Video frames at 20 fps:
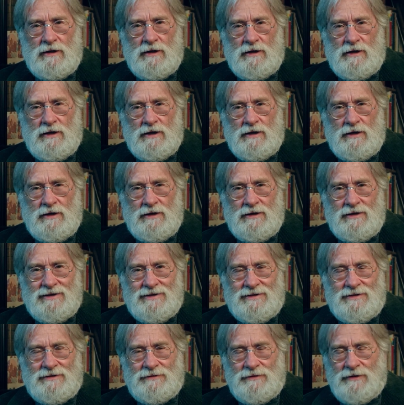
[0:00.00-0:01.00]

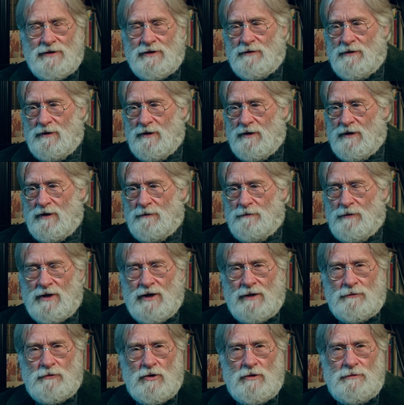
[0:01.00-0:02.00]
Uh,
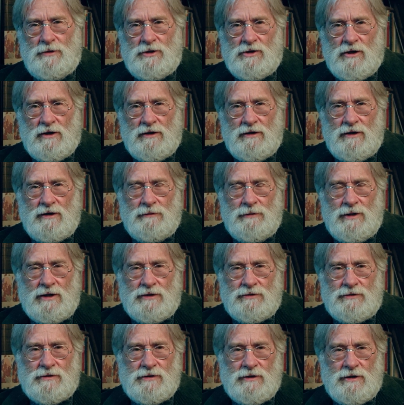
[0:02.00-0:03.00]
but I'm going to be talking
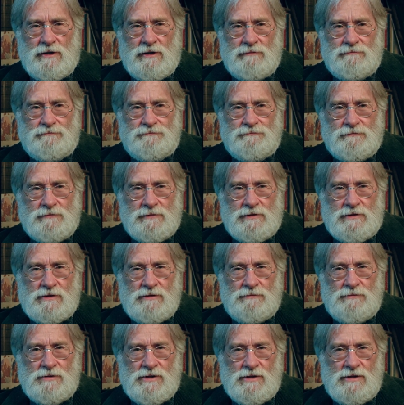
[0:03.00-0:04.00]
about um,
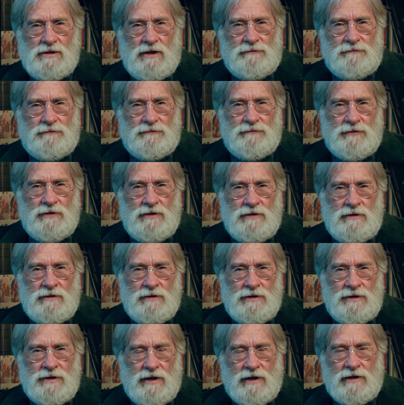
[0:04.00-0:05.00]
some stuff in
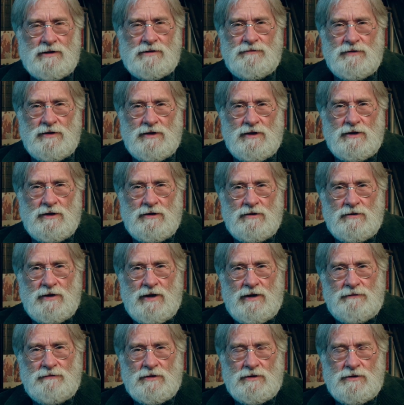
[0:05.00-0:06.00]
the next video
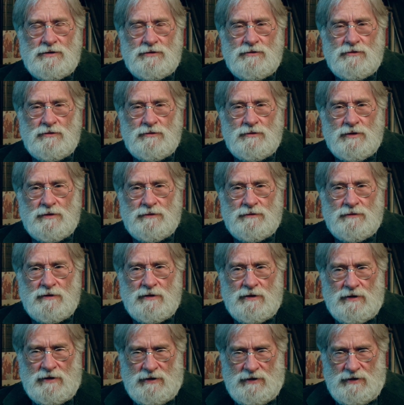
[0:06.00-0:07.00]
having to do with
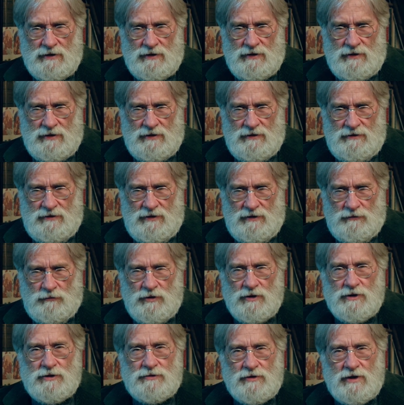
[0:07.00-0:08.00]
that
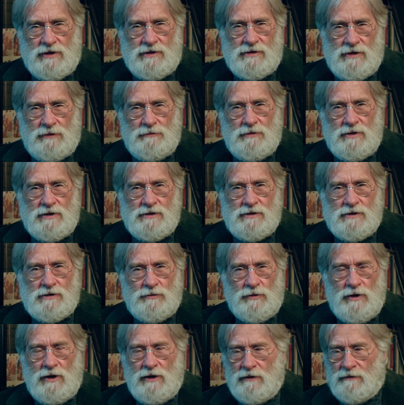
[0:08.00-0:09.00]
will address some of this as
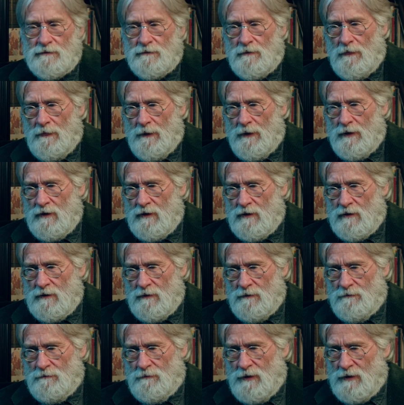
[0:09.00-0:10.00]
well.
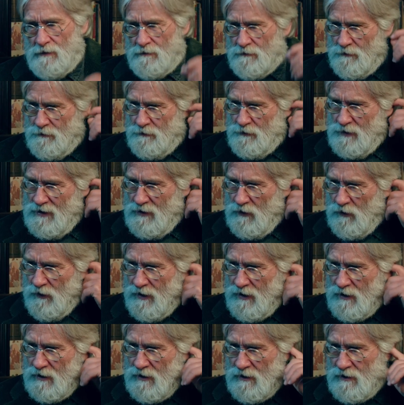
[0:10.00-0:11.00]
Uh, but be
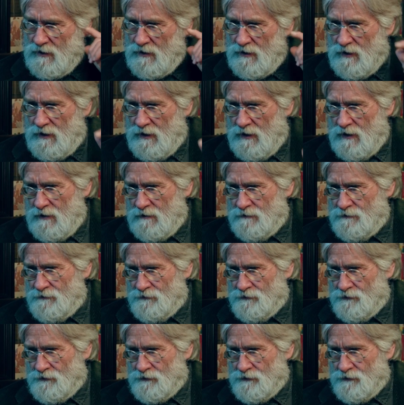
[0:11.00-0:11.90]
aware, um,